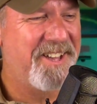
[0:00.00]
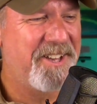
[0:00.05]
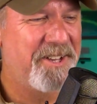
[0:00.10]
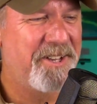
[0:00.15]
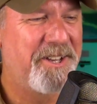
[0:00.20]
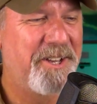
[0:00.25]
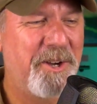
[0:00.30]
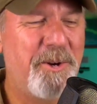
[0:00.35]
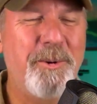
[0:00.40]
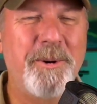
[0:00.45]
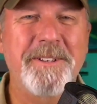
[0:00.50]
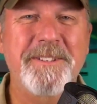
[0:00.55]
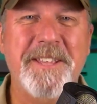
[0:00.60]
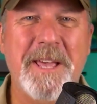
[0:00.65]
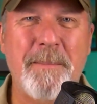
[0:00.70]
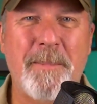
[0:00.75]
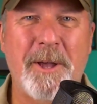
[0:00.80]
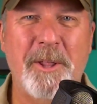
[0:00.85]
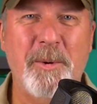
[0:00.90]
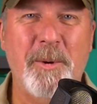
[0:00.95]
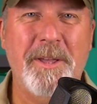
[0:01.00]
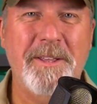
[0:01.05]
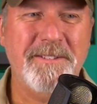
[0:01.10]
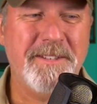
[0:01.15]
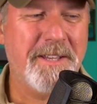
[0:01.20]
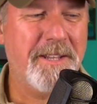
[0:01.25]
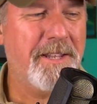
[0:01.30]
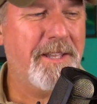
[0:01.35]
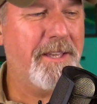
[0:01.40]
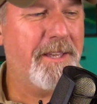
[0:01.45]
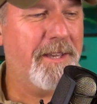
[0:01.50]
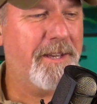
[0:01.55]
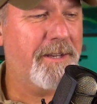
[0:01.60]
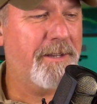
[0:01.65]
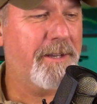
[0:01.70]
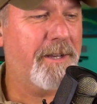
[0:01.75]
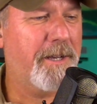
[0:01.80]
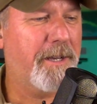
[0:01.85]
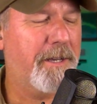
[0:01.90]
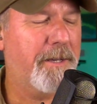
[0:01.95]
Who is that, by the way? Is that
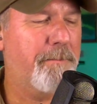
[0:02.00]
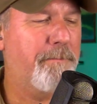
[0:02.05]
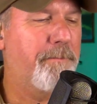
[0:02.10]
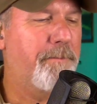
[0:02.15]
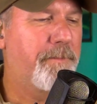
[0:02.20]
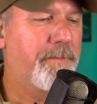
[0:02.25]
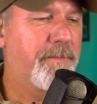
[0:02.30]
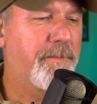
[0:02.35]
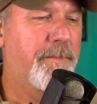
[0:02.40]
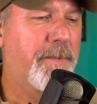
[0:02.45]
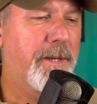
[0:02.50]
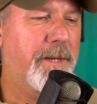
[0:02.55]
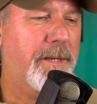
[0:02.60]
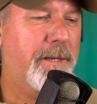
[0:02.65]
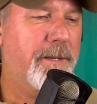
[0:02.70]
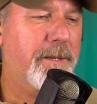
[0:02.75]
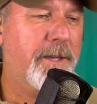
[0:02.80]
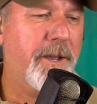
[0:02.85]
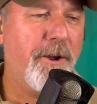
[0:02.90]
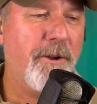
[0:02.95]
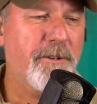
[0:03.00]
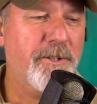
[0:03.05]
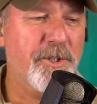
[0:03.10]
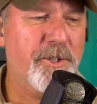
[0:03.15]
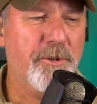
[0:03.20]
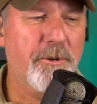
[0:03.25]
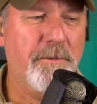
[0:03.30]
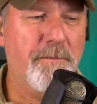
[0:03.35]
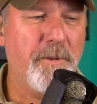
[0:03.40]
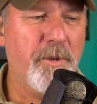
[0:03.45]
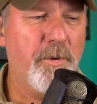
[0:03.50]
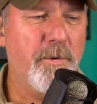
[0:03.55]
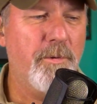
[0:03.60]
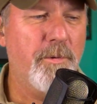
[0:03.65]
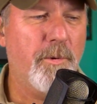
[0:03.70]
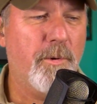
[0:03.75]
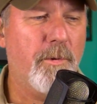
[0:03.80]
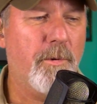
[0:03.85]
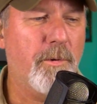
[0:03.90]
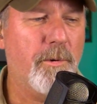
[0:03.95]
a caricature of you,
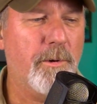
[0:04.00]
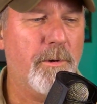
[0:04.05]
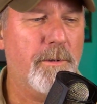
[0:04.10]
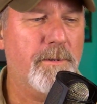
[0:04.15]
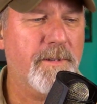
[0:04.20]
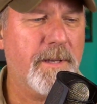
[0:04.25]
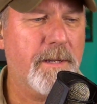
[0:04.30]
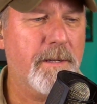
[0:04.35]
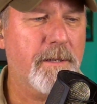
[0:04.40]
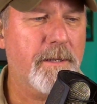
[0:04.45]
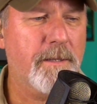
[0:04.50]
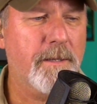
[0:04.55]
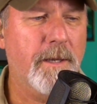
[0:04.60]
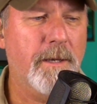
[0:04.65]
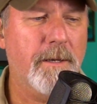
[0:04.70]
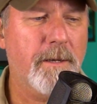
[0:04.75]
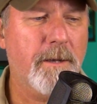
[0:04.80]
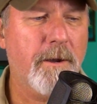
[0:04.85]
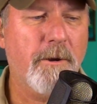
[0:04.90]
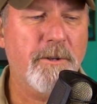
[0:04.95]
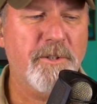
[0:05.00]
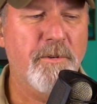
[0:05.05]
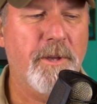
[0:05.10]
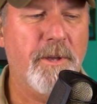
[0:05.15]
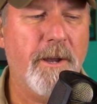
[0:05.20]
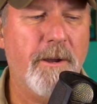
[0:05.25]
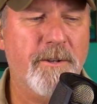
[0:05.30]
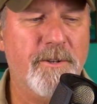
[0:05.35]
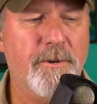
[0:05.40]
or is that a cartoon character? I